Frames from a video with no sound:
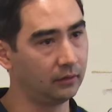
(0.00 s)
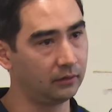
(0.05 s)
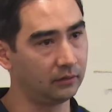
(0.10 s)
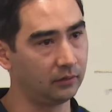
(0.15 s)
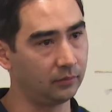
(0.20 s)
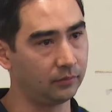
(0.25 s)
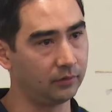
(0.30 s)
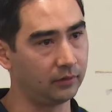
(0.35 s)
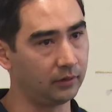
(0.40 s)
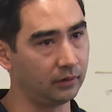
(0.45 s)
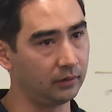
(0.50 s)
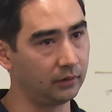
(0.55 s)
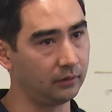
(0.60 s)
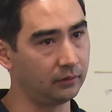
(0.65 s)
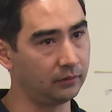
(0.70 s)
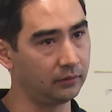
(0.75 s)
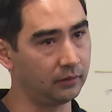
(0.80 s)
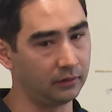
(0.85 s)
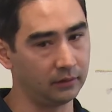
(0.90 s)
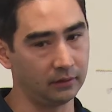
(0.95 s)

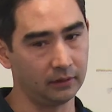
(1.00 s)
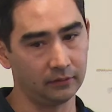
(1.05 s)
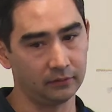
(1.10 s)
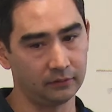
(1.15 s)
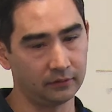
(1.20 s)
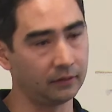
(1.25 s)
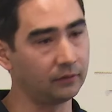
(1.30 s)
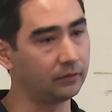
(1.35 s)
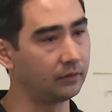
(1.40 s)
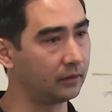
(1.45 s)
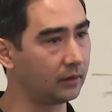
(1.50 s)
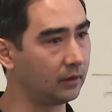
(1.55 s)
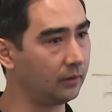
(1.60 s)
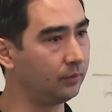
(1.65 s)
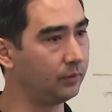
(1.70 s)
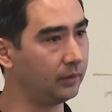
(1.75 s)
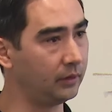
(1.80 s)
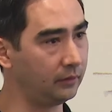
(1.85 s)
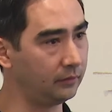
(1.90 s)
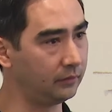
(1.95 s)
the sensor
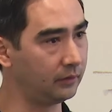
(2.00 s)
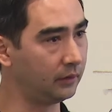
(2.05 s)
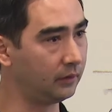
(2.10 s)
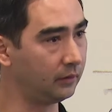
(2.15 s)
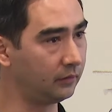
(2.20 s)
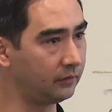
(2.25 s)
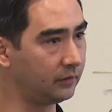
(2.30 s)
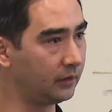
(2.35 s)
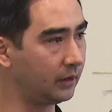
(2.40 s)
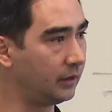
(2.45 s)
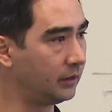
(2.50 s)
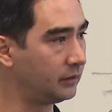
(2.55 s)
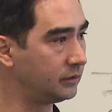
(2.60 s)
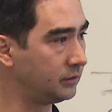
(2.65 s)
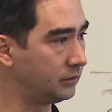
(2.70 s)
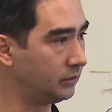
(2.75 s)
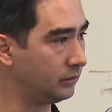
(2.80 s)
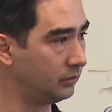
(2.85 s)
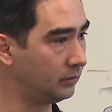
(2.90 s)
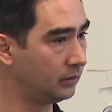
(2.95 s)
companies that are starting
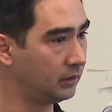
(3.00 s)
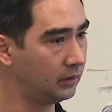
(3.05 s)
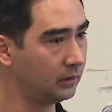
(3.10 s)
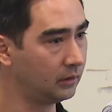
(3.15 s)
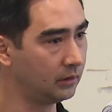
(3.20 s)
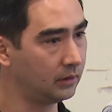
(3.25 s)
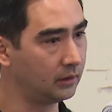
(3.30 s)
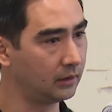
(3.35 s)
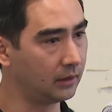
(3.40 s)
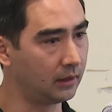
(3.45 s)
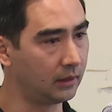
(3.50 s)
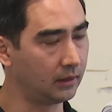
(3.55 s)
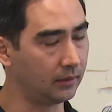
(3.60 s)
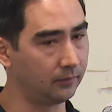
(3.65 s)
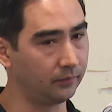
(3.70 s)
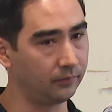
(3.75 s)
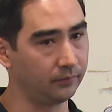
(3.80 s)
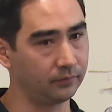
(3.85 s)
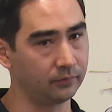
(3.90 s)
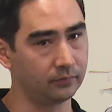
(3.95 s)
to
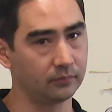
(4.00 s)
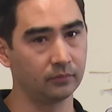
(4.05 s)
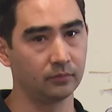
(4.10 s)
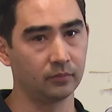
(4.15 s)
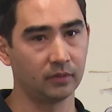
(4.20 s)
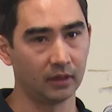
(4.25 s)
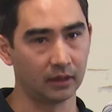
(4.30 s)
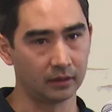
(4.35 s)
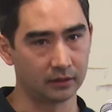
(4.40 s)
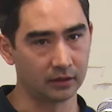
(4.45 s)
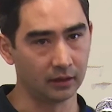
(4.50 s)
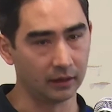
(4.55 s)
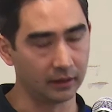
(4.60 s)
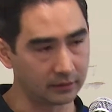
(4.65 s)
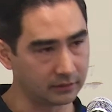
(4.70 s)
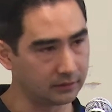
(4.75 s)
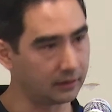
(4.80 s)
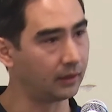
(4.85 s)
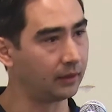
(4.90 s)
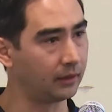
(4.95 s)

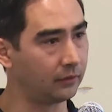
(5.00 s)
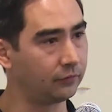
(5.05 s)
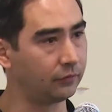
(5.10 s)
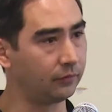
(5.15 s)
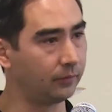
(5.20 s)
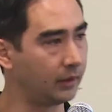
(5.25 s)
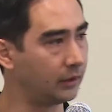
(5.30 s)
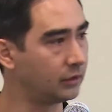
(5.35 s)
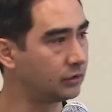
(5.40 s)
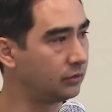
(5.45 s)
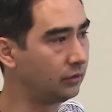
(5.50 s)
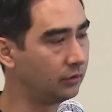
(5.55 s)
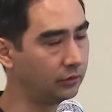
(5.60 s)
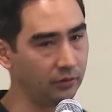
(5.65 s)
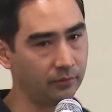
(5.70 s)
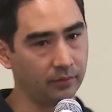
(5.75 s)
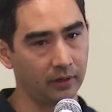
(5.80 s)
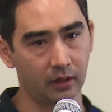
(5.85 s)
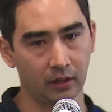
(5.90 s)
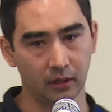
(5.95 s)
collect that information on
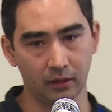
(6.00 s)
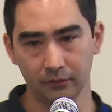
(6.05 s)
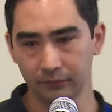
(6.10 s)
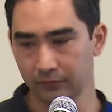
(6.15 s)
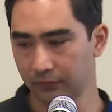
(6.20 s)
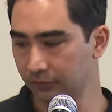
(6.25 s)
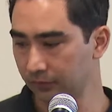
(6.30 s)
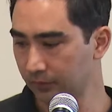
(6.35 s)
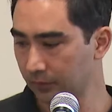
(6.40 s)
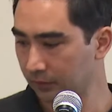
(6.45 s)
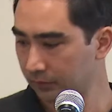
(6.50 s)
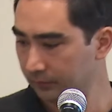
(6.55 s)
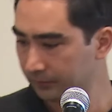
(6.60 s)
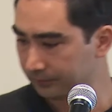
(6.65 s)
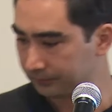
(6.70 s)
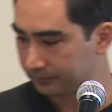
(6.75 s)
your behalf as well.